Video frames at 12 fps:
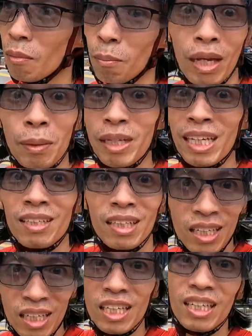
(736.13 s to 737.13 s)
maybe
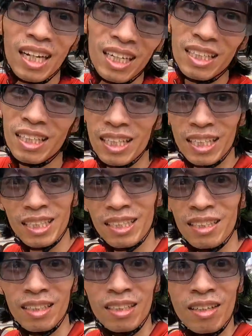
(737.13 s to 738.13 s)
the youngest
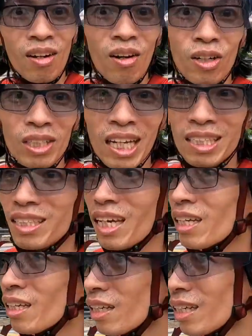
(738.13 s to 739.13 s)
Odak
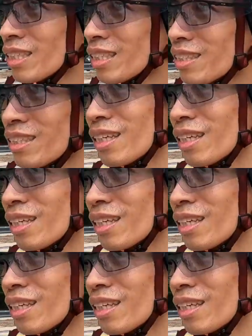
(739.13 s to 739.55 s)
cyclist.